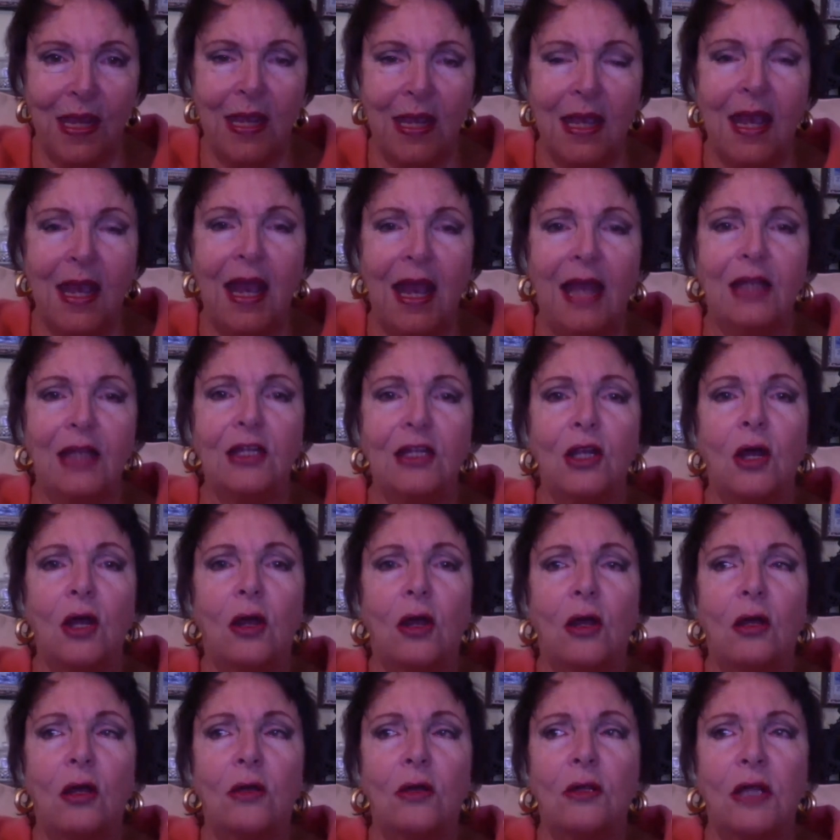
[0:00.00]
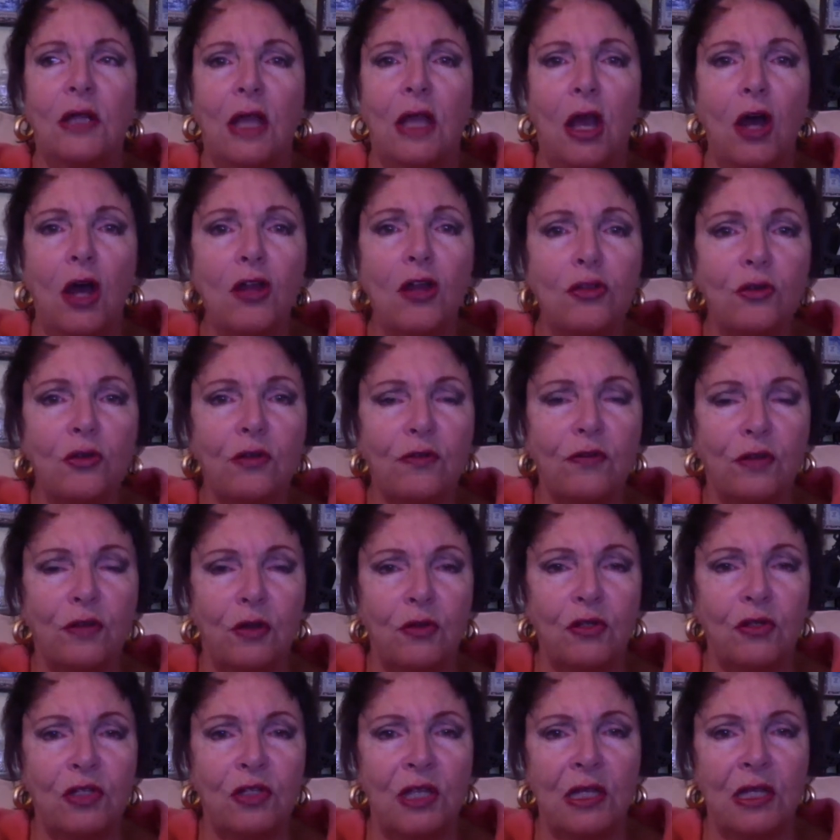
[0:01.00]
And the other of
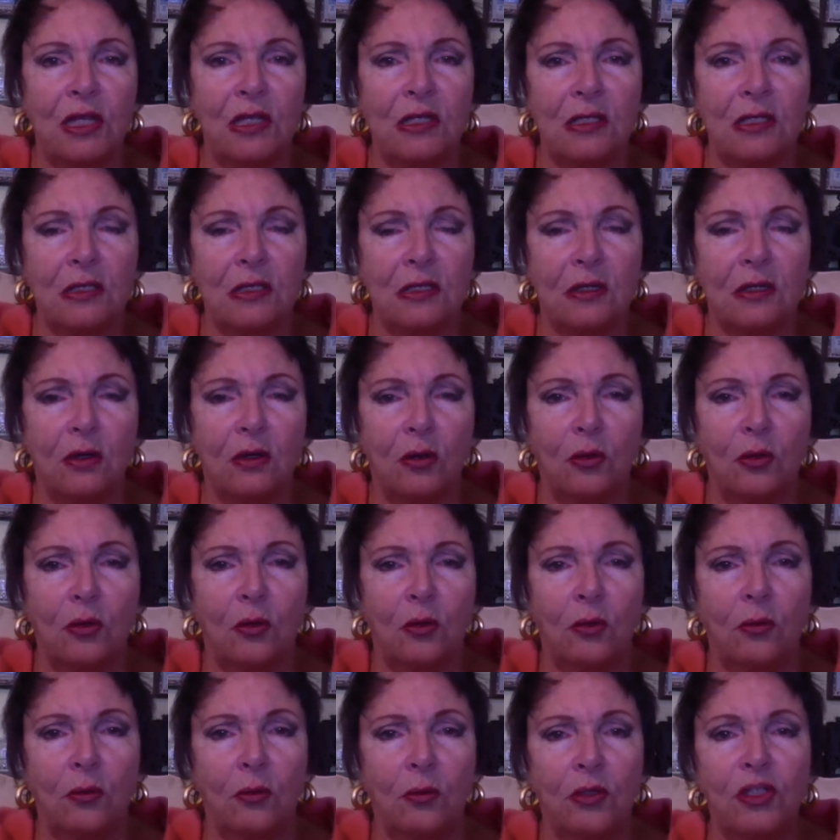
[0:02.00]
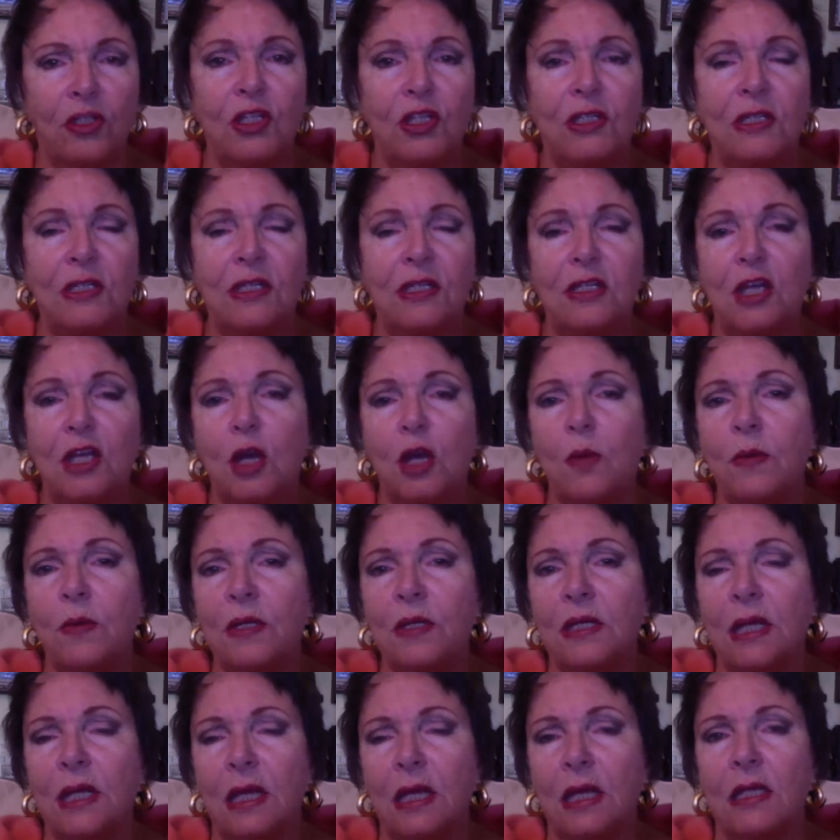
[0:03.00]
those things which is
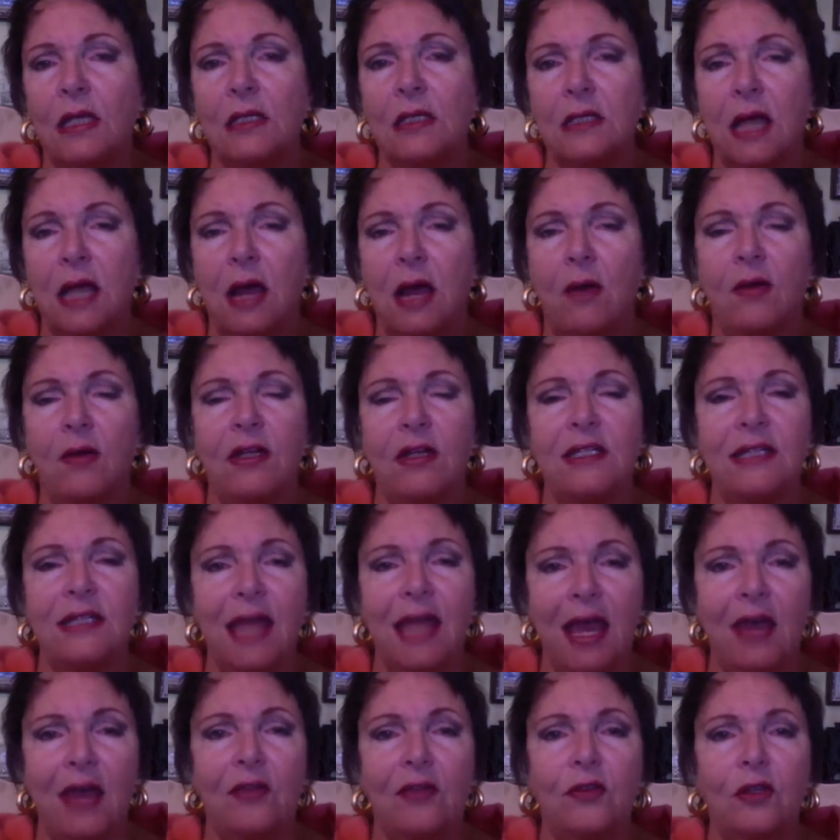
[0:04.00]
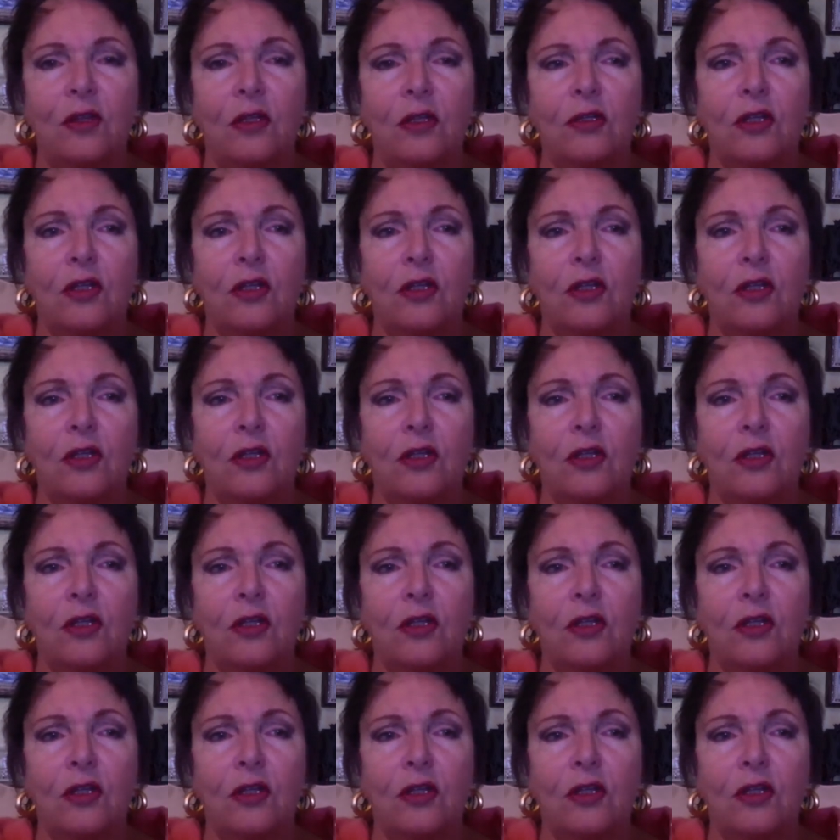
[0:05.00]
determined is our death.